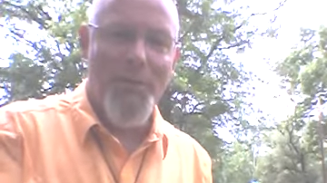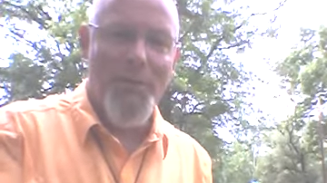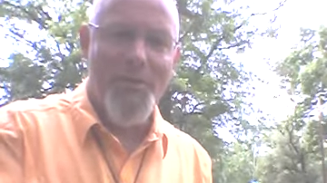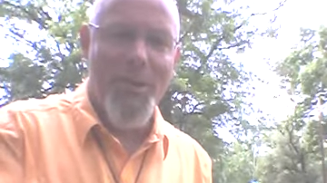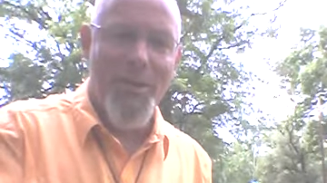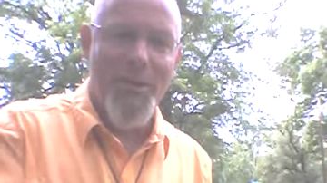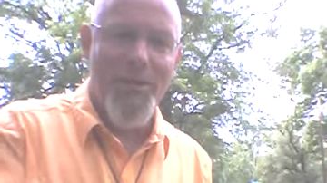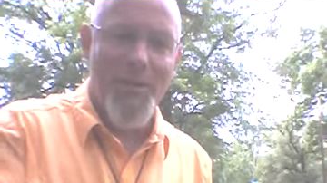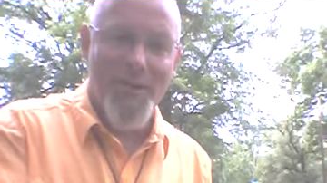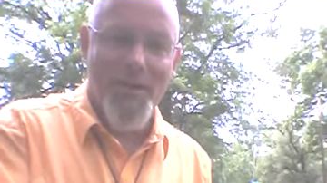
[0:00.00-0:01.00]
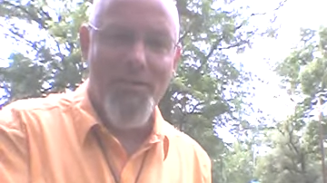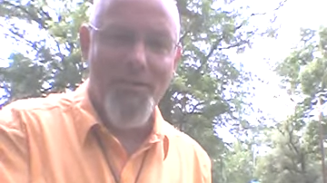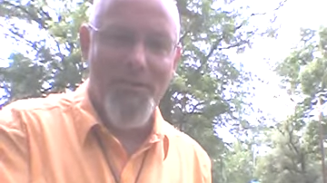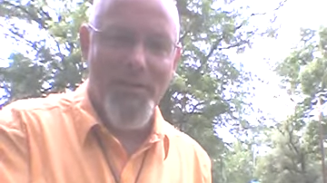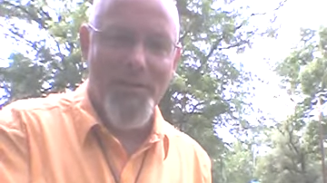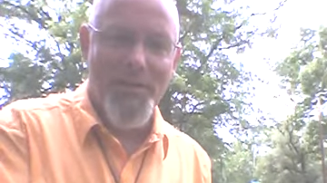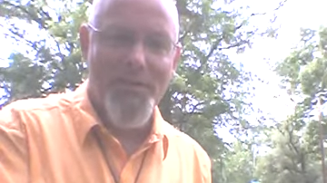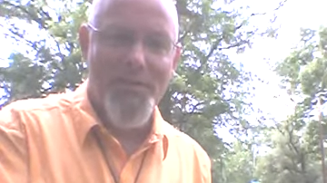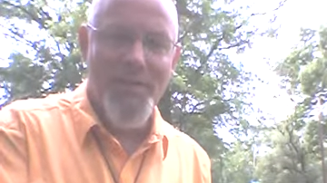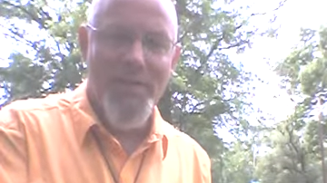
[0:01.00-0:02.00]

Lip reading: the younger siblings